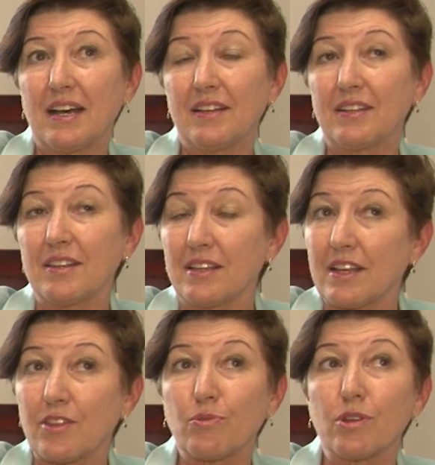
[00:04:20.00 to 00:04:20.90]
I think
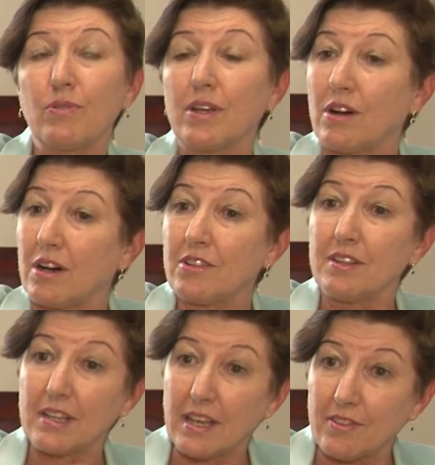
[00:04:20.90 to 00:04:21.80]
that's what we're
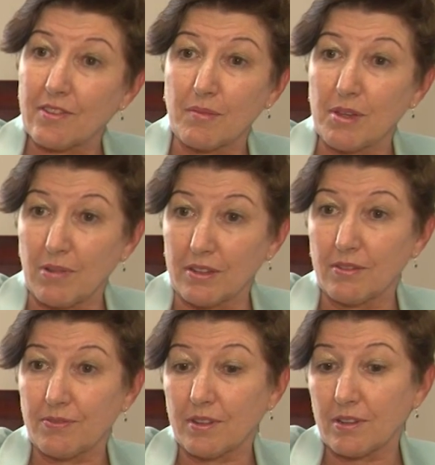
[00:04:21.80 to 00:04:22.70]
guarding against. I mean, one
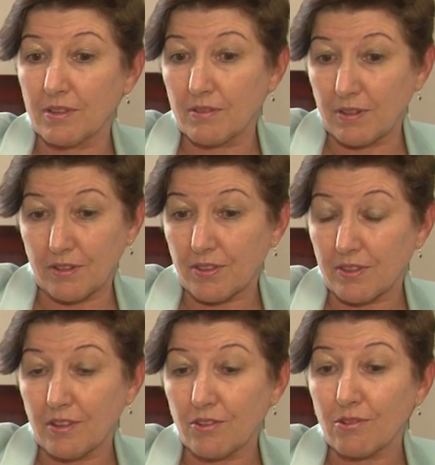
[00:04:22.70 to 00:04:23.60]
of the
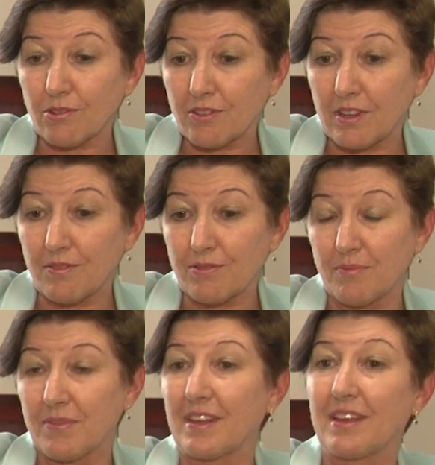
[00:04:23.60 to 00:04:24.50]
things you will see
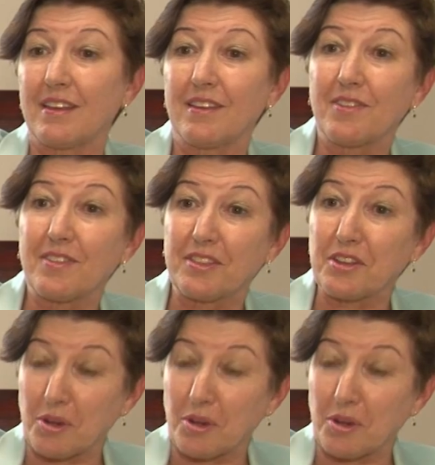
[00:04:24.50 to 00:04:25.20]
from there is that the